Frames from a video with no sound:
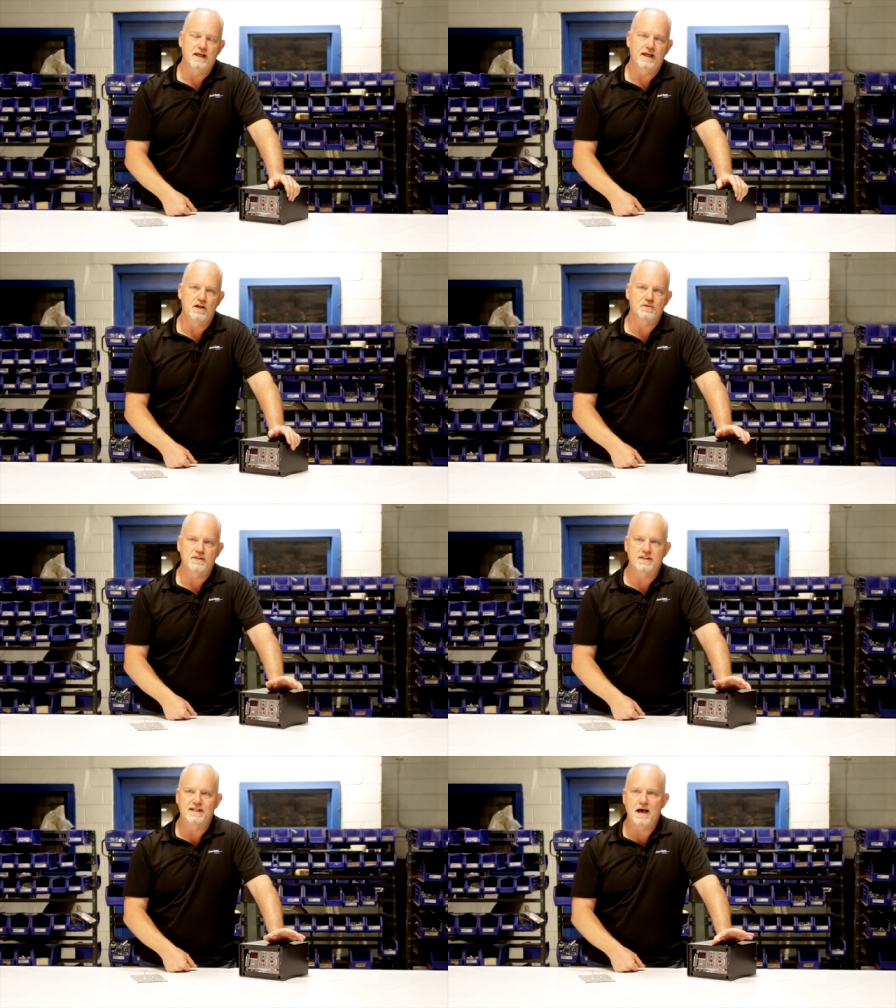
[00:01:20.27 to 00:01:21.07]
It also
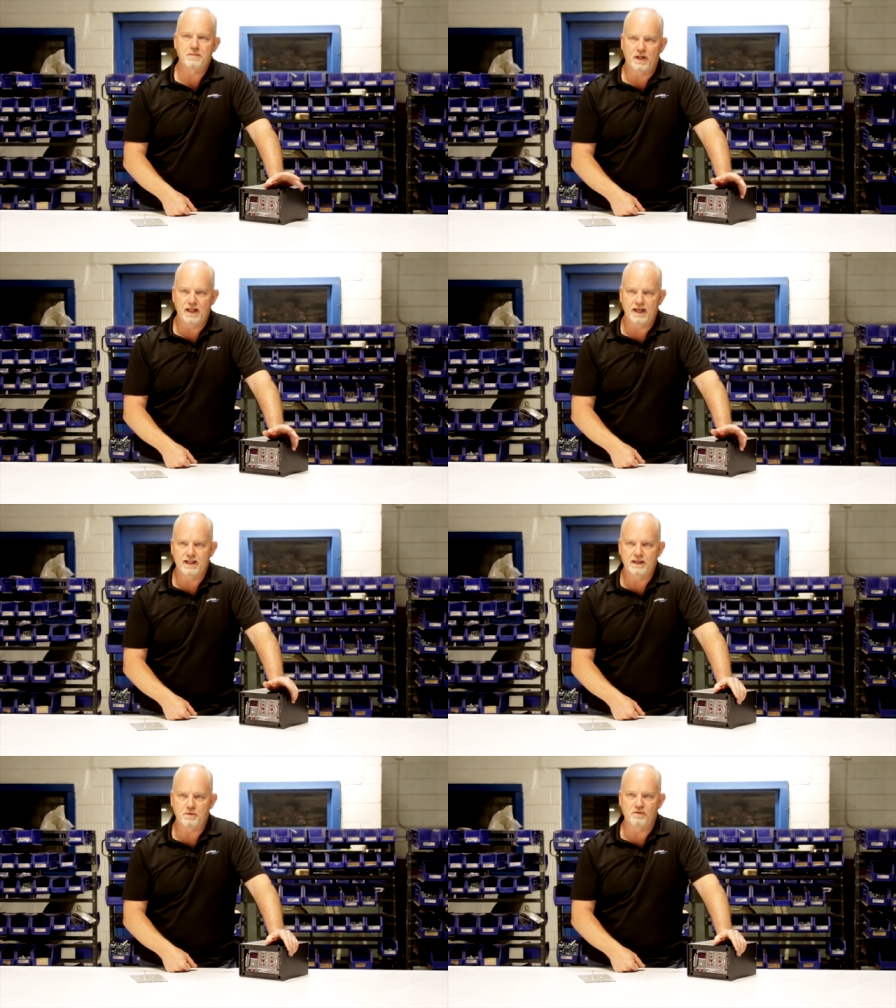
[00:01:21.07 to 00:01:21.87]
has a time
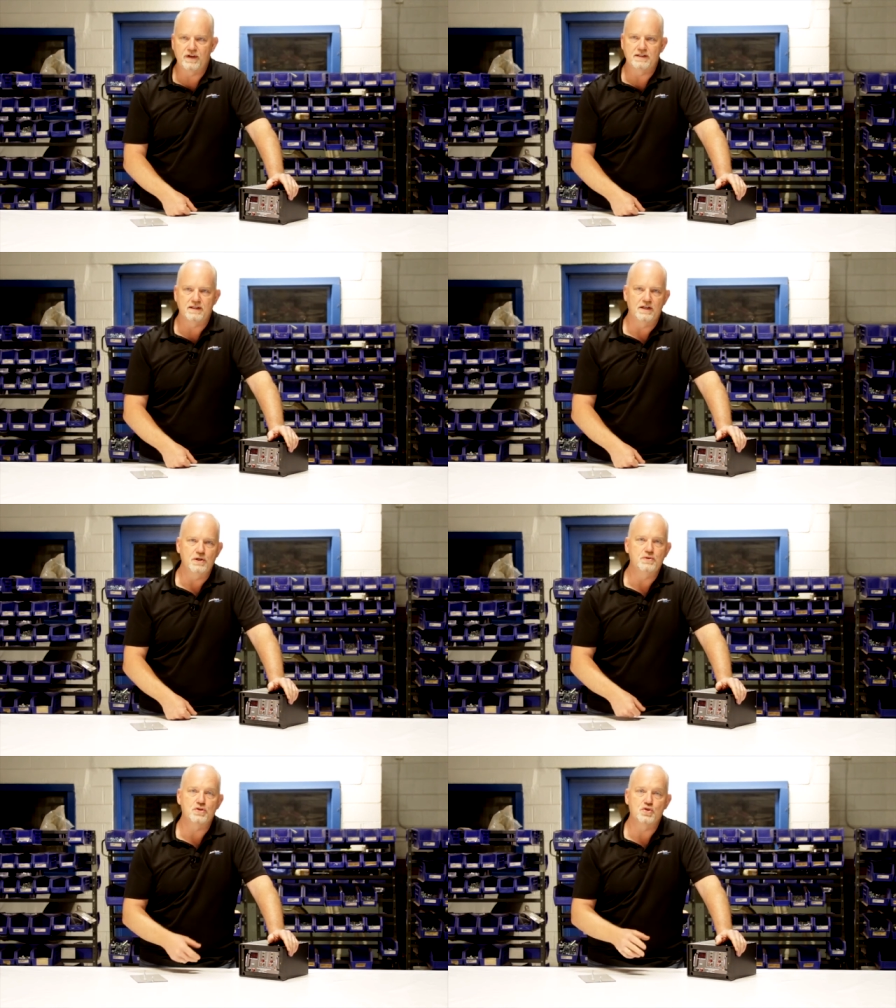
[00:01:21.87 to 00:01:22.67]
delay that prevent uh,
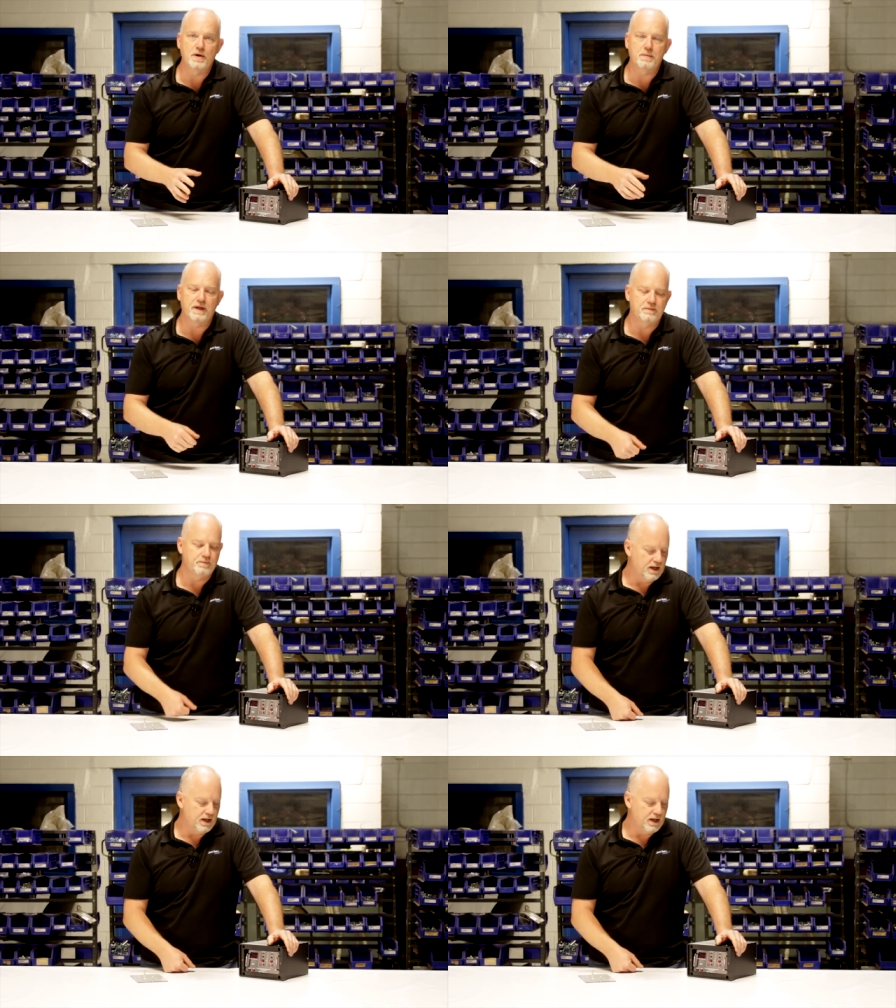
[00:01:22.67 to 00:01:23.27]
nuisance tripping.